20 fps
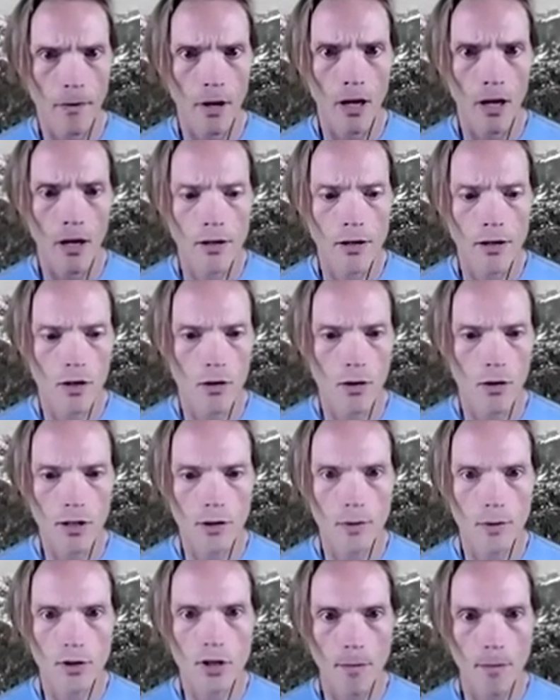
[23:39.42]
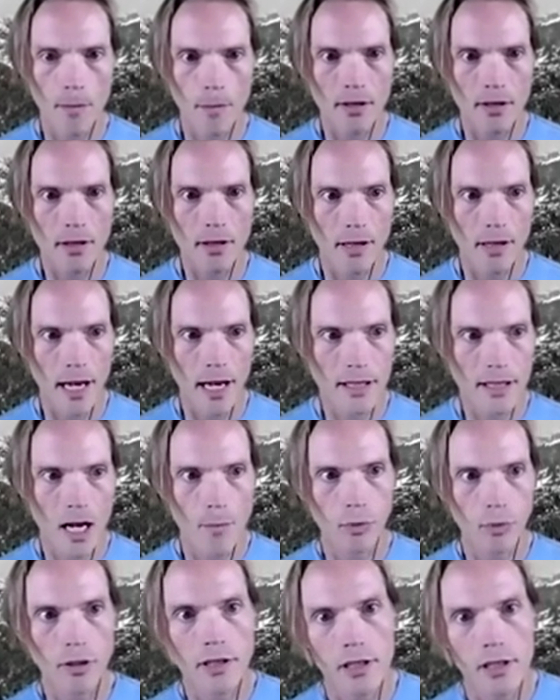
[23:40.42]
So as we jump into the last
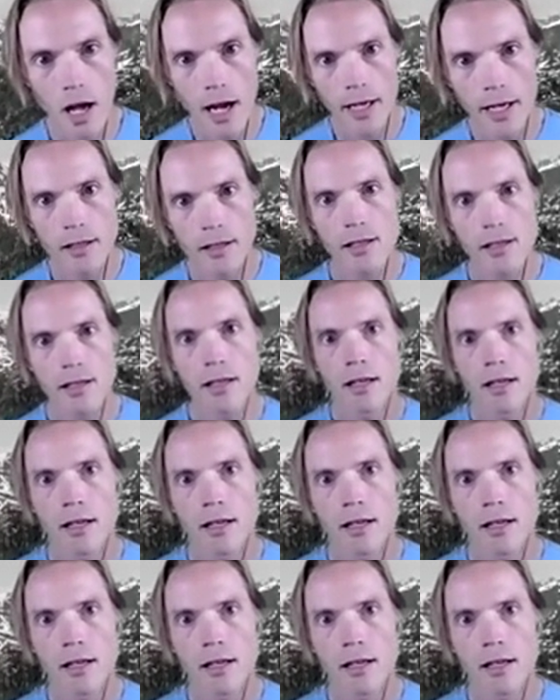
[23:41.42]
couple of slides,